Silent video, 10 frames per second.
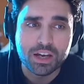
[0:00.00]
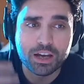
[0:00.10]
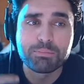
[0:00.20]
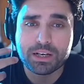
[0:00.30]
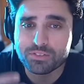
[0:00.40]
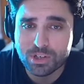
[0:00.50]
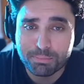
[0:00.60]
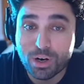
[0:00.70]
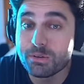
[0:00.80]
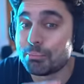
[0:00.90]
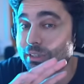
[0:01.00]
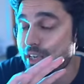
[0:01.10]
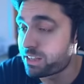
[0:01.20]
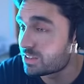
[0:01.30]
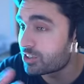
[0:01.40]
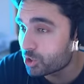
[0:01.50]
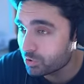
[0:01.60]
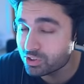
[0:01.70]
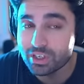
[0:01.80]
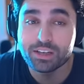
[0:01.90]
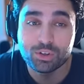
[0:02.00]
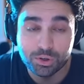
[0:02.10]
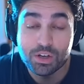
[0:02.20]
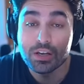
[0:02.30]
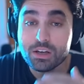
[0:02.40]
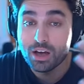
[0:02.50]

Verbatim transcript: it becomes a problem but guys uh, jokes aside though